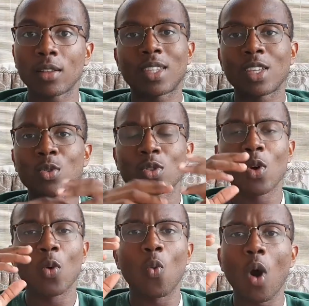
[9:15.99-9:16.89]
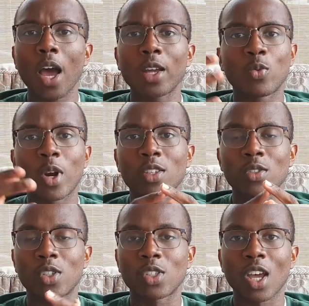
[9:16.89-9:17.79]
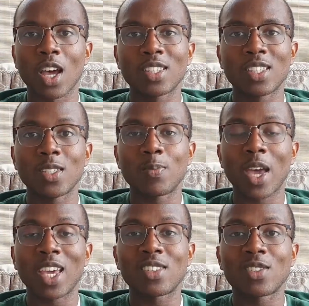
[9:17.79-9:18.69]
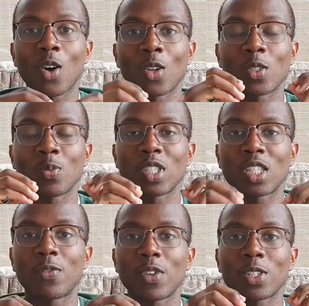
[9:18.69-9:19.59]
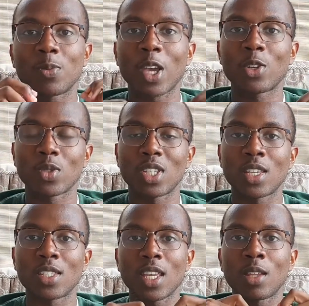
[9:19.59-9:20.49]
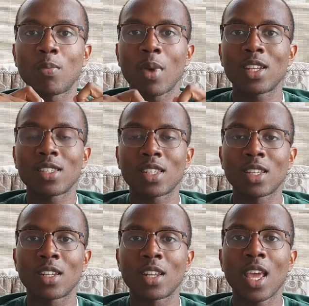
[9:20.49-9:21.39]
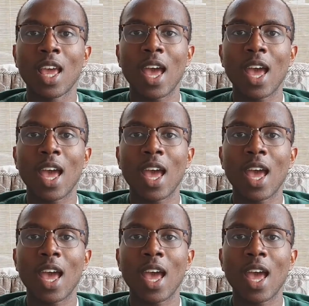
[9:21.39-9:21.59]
There's also a wide range of societies based on specific specialties in medicine,